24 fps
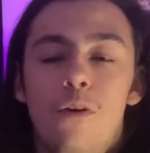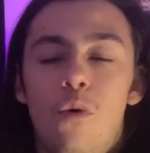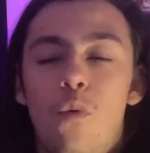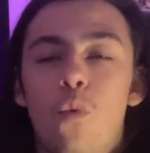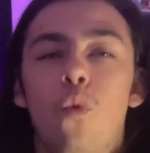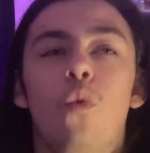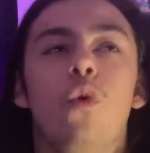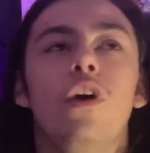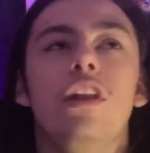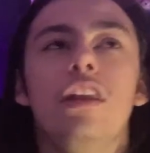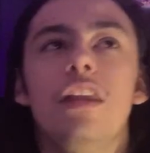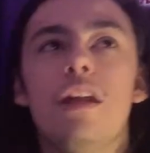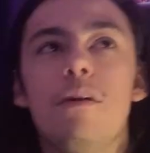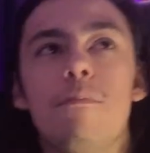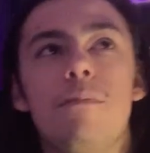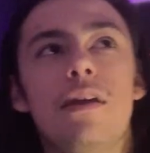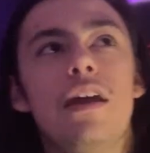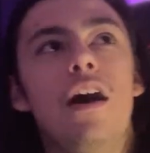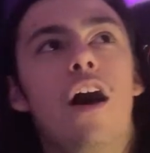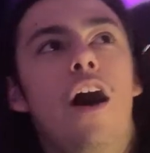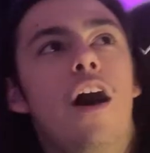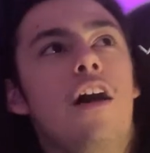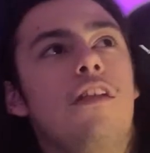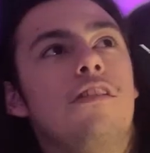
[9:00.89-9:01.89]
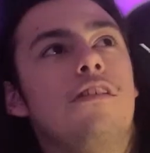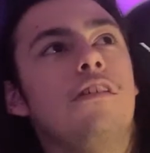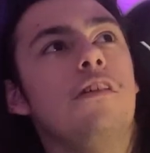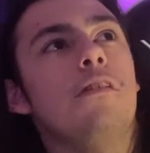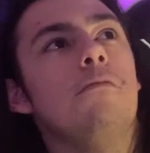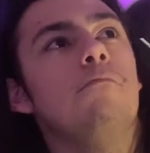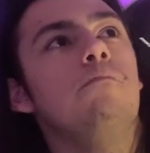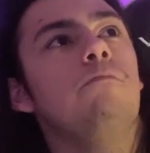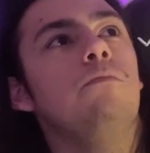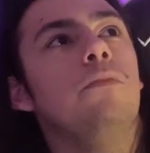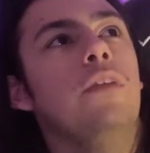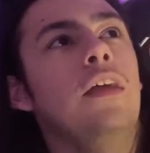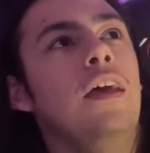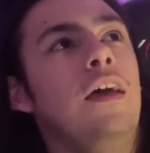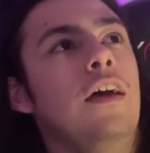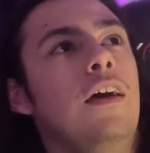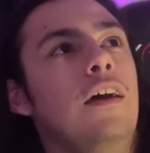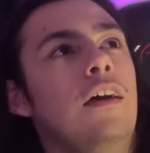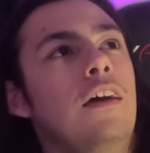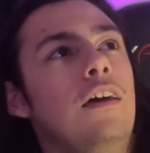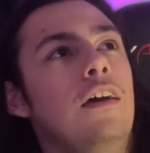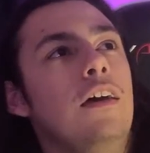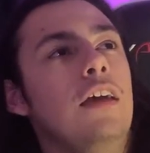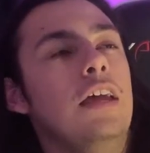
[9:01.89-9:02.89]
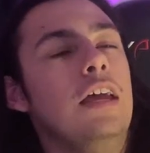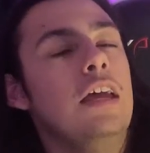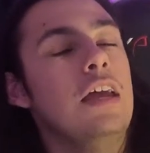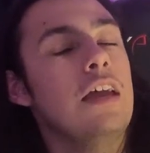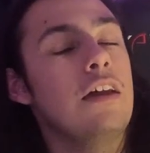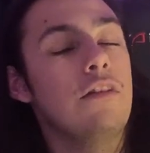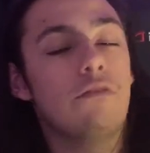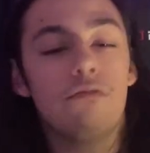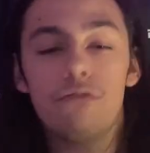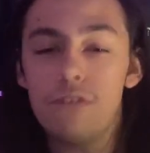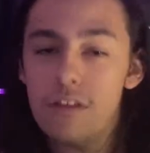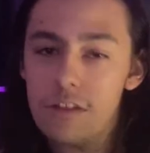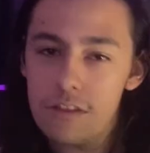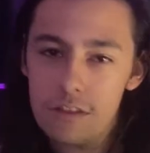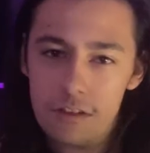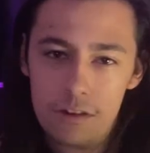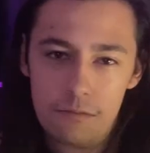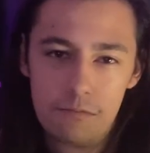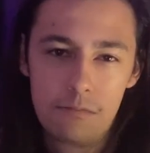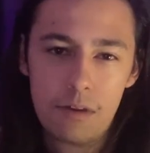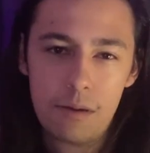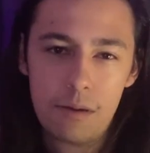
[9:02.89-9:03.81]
Wouldn't it be awesome if this could be